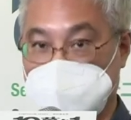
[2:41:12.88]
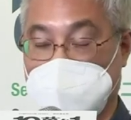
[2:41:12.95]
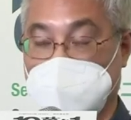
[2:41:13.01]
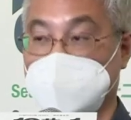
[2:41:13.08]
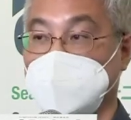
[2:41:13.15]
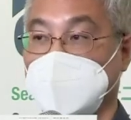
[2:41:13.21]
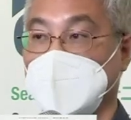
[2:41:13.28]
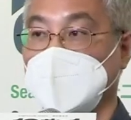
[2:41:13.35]

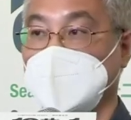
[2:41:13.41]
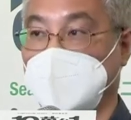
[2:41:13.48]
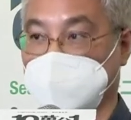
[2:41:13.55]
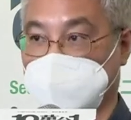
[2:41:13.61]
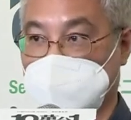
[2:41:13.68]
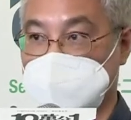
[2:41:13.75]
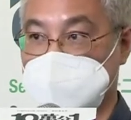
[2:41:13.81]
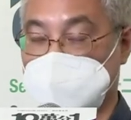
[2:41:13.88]
through
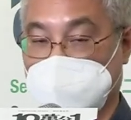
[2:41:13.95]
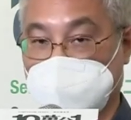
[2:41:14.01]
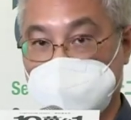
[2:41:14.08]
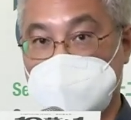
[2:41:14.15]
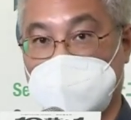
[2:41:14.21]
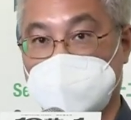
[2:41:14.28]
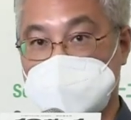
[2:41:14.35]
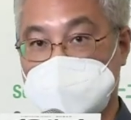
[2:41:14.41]

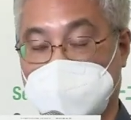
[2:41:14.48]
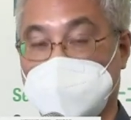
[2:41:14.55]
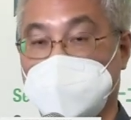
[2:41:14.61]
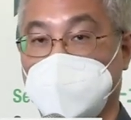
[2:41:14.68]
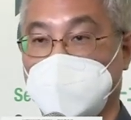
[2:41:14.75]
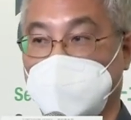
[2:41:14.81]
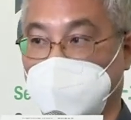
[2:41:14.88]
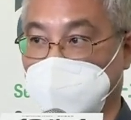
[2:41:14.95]
consolidating and
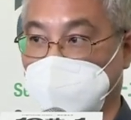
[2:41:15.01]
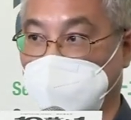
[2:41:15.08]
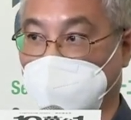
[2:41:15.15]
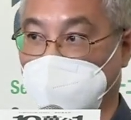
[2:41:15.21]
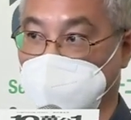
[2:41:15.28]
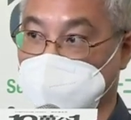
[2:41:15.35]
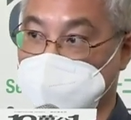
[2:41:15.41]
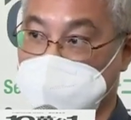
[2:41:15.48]

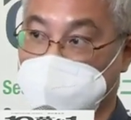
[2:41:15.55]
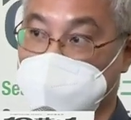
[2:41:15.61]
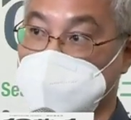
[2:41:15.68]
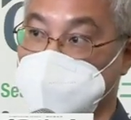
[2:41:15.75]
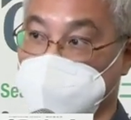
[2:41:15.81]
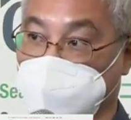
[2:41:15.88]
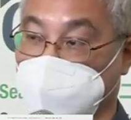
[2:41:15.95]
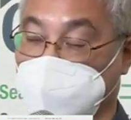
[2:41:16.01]
enhancing social
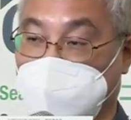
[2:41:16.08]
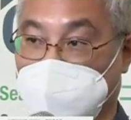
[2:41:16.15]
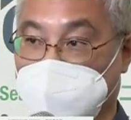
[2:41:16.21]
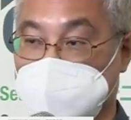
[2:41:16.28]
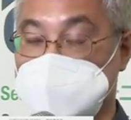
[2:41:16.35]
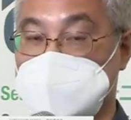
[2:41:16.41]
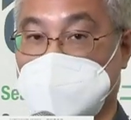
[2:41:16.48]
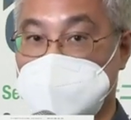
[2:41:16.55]

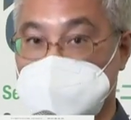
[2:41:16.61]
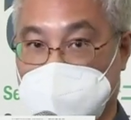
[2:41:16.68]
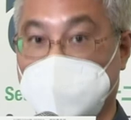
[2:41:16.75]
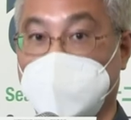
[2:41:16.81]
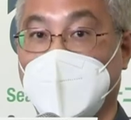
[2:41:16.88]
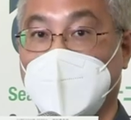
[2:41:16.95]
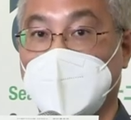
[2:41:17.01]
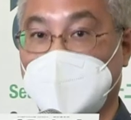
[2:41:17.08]
innovation,
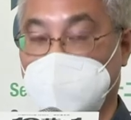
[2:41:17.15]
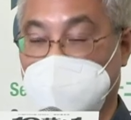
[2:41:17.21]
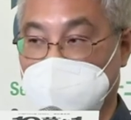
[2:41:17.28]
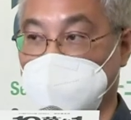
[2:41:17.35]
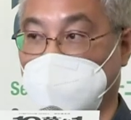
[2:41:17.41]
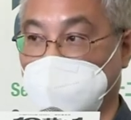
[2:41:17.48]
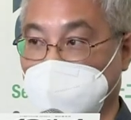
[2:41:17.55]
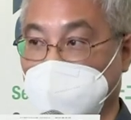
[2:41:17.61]
we would
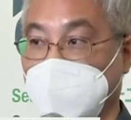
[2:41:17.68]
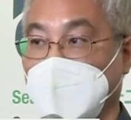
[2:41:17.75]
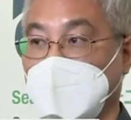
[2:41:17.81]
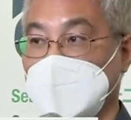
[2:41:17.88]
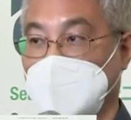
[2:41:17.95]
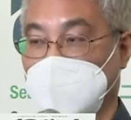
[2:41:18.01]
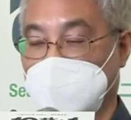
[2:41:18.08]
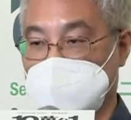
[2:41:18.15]
uh,
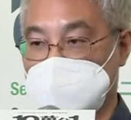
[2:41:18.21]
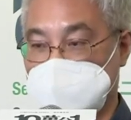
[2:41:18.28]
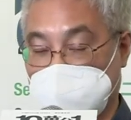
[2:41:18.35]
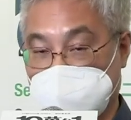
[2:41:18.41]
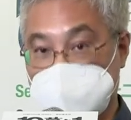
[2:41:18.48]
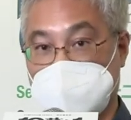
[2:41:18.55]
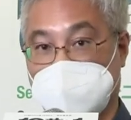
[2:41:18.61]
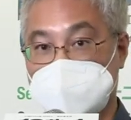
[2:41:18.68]

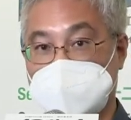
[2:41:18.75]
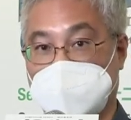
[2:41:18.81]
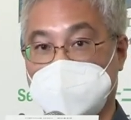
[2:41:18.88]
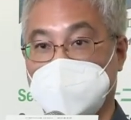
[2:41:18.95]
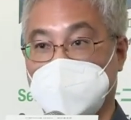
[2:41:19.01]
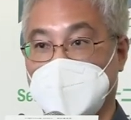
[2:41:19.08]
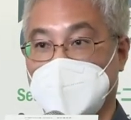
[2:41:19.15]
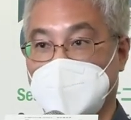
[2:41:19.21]
continue our work
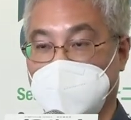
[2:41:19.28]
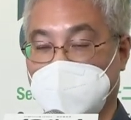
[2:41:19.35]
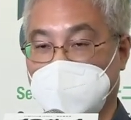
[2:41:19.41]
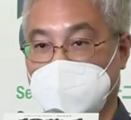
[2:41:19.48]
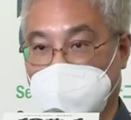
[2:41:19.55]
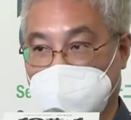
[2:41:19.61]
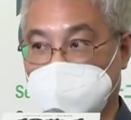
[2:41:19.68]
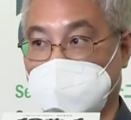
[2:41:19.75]
in the past
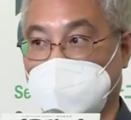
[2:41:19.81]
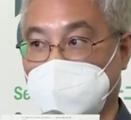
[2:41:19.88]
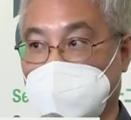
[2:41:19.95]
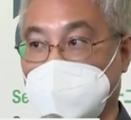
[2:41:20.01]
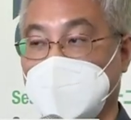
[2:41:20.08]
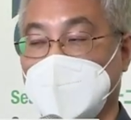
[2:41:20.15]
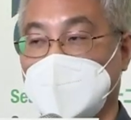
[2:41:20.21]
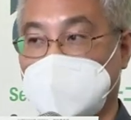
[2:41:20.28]
three years.
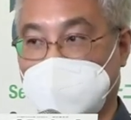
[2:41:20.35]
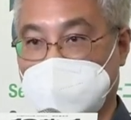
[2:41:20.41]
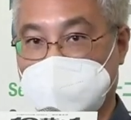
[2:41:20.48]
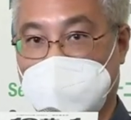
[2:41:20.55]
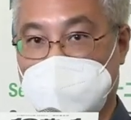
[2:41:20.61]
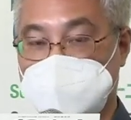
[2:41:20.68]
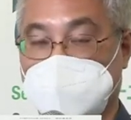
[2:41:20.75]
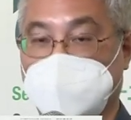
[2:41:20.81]

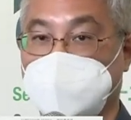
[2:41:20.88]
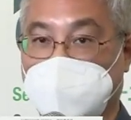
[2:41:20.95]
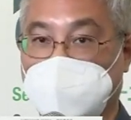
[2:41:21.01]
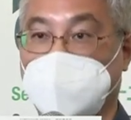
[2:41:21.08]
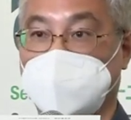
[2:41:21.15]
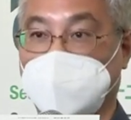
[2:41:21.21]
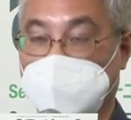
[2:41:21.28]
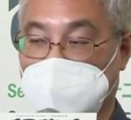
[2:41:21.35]
We hope
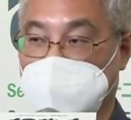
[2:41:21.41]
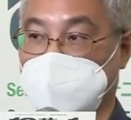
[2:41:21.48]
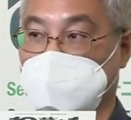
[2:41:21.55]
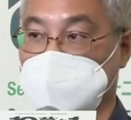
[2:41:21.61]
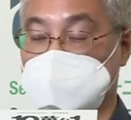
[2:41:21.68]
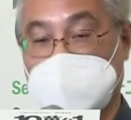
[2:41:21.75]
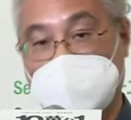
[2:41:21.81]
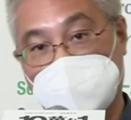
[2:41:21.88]
that
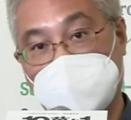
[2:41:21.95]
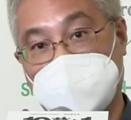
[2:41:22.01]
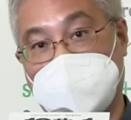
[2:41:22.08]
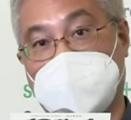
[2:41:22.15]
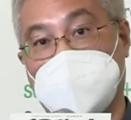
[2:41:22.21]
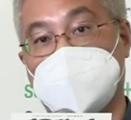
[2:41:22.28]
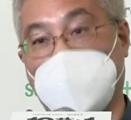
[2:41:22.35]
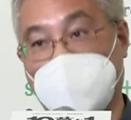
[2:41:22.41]
social
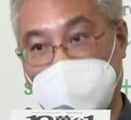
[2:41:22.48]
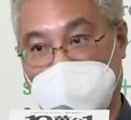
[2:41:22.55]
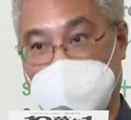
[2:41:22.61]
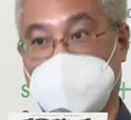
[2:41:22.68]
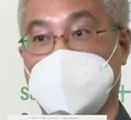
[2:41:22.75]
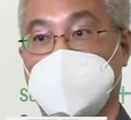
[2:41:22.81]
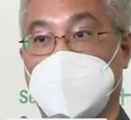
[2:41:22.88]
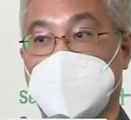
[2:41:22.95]
innovation
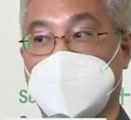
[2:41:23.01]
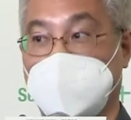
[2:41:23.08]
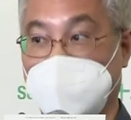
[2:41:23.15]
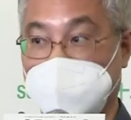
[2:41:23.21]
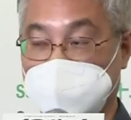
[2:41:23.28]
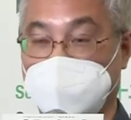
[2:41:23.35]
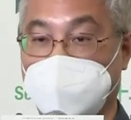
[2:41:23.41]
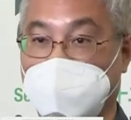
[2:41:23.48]
would
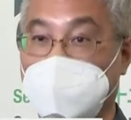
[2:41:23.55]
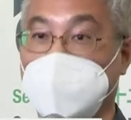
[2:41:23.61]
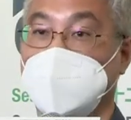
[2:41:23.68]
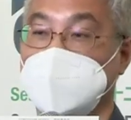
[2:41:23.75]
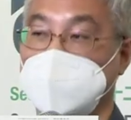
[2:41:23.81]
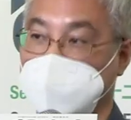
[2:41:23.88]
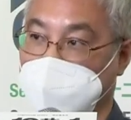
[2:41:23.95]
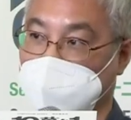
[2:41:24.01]
become
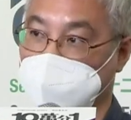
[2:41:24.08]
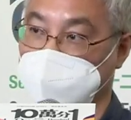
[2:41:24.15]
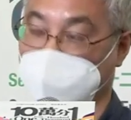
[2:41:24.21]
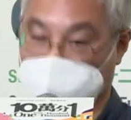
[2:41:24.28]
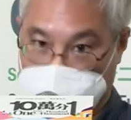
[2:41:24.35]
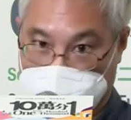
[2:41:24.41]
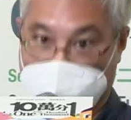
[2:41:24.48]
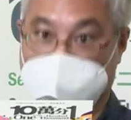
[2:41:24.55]

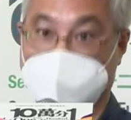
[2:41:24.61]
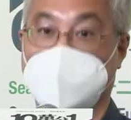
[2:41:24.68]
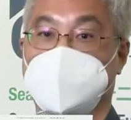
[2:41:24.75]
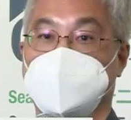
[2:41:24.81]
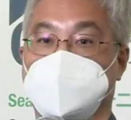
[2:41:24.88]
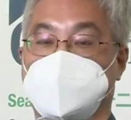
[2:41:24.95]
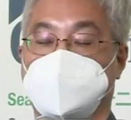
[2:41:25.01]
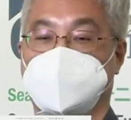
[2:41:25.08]
uh,
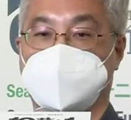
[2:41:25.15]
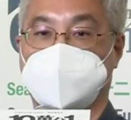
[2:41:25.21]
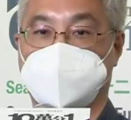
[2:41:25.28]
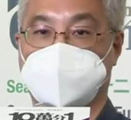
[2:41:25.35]
uh, more